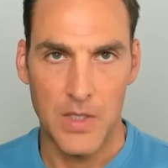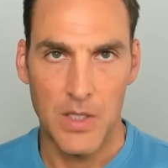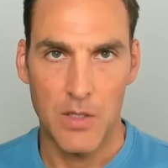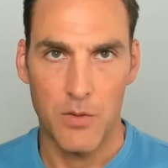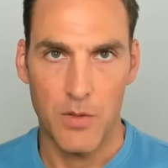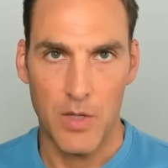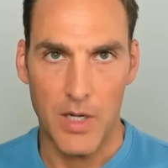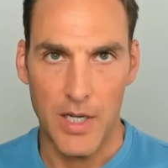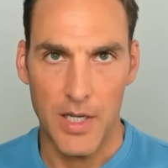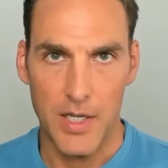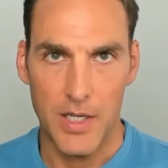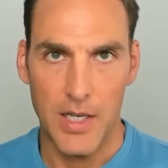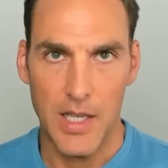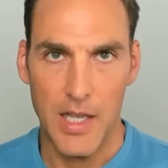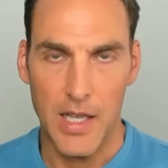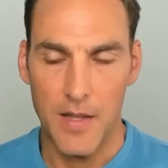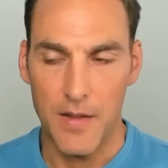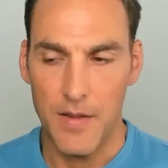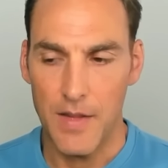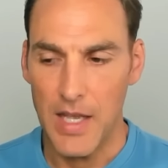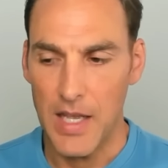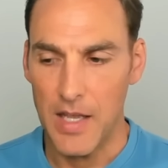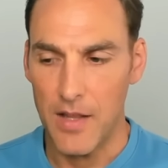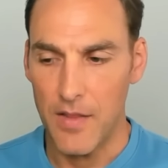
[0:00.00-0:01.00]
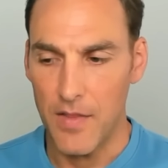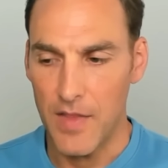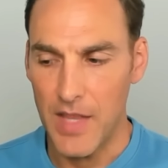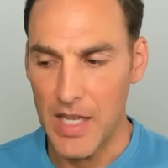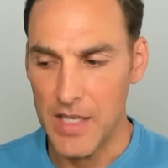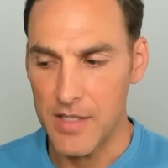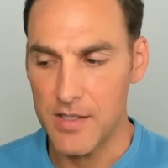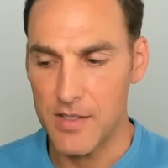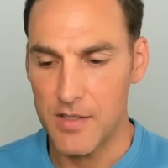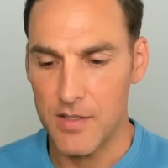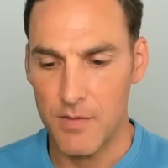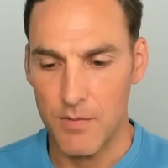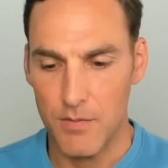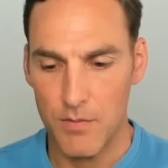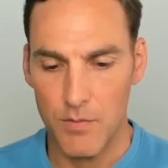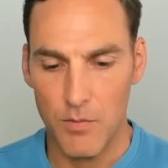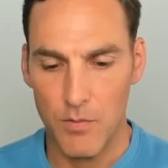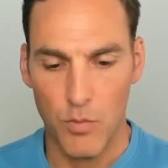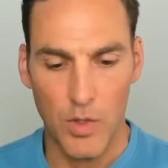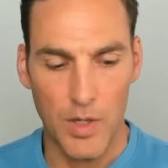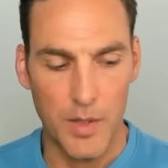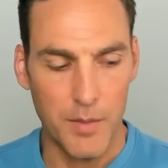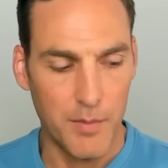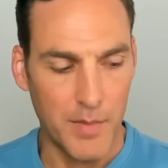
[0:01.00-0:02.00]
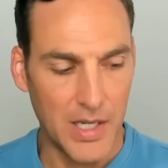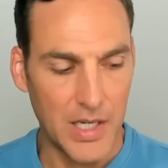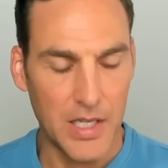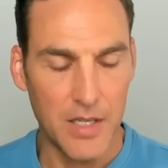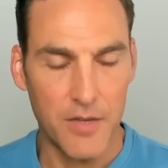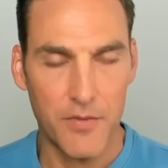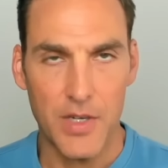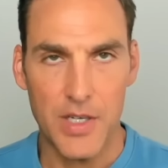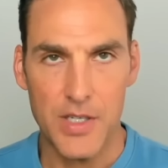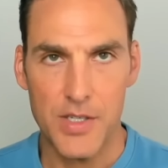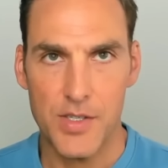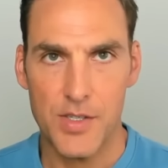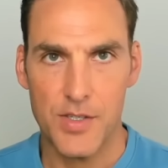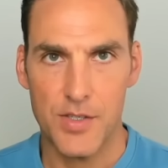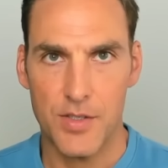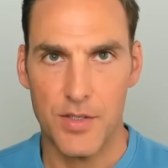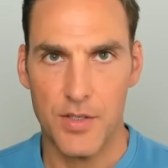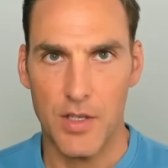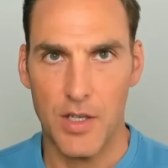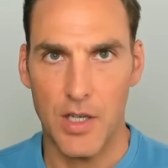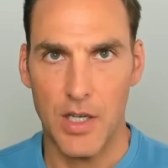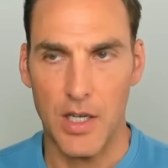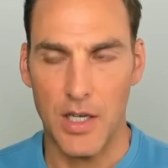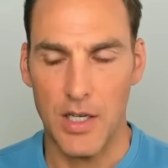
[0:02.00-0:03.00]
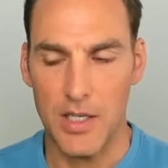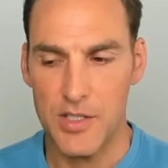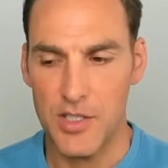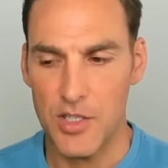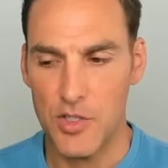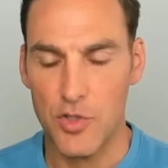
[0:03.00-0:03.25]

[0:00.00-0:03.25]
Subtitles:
Right. And that's what many of us, it's a